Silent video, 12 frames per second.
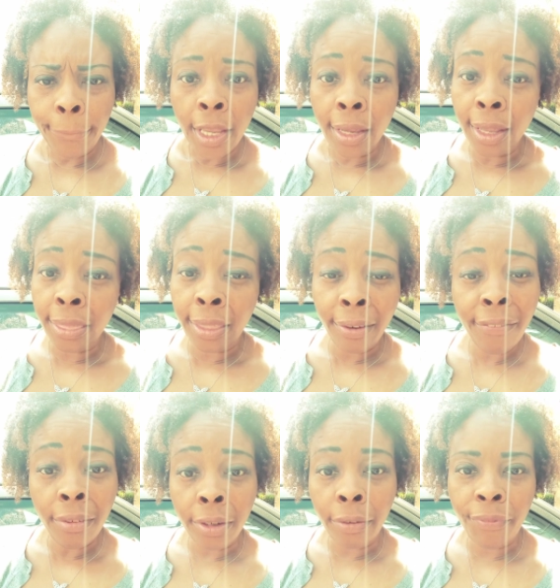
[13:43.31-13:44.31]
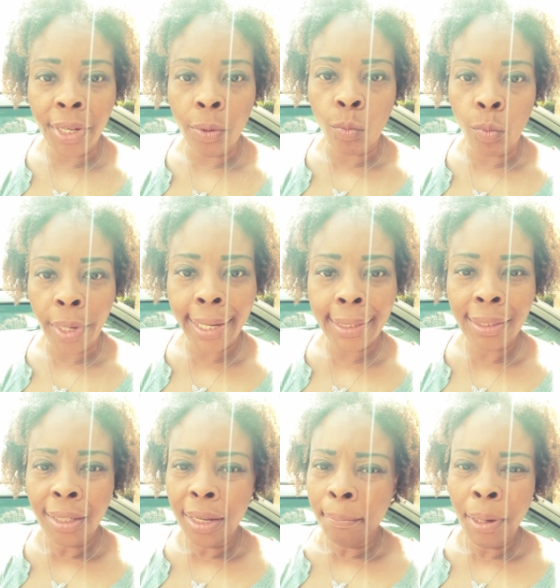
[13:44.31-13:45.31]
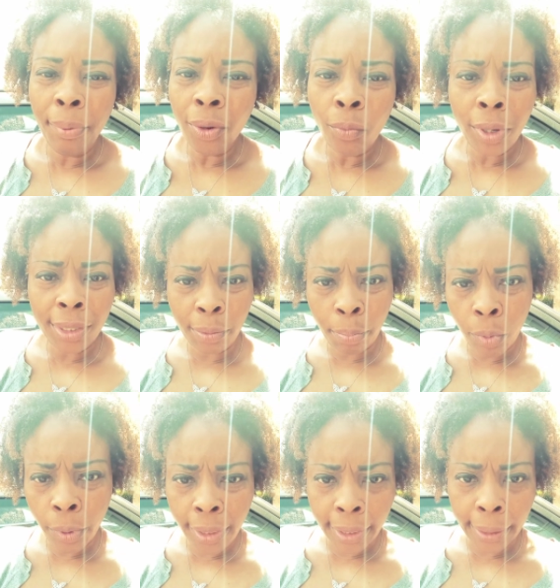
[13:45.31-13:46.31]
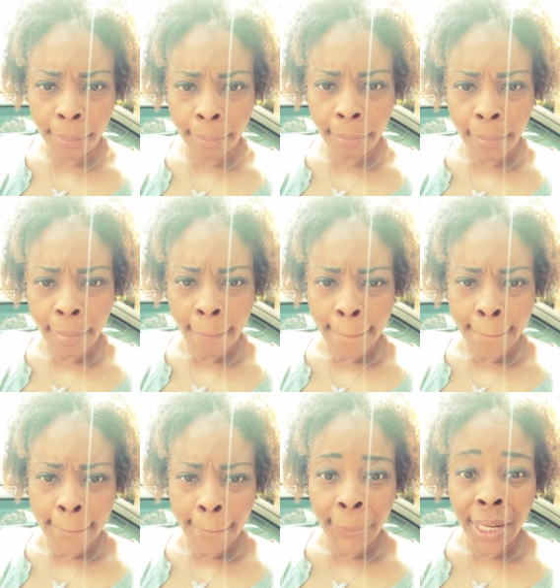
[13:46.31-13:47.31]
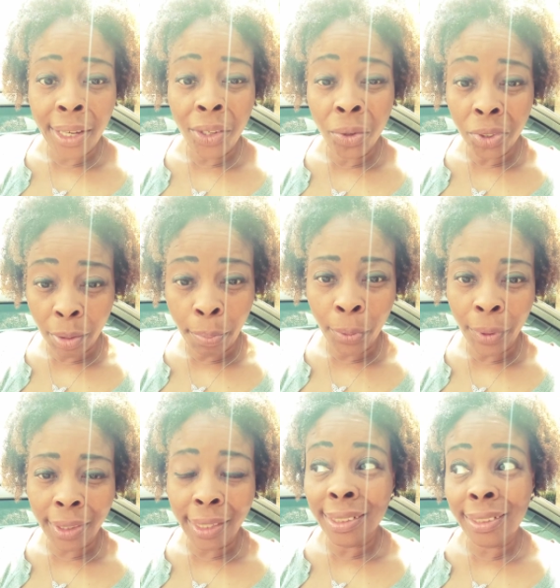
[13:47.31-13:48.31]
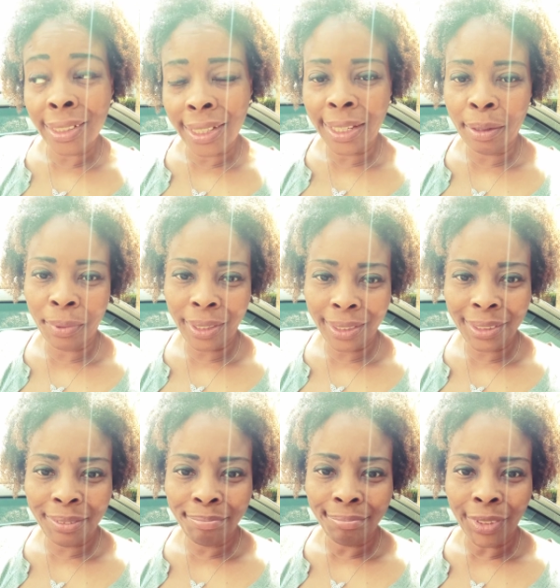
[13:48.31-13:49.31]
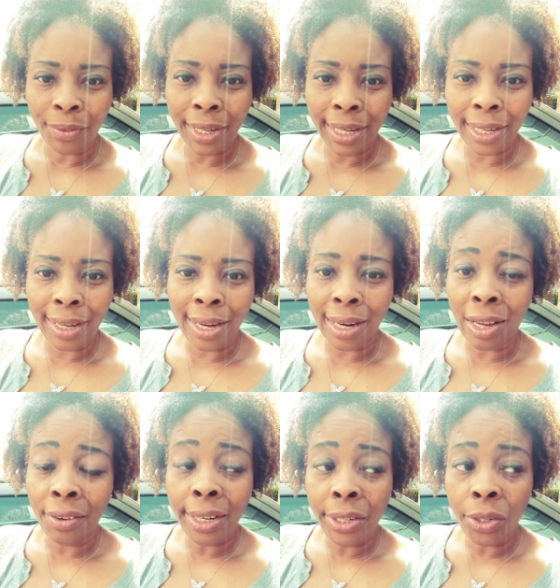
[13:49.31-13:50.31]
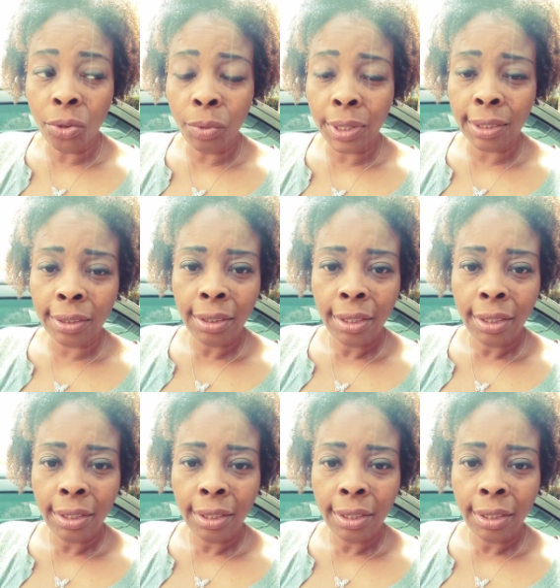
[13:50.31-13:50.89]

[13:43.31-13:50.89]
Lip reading: get their little feet wet, people don't want to support them. But you support these celebrities, okay? And all they do is,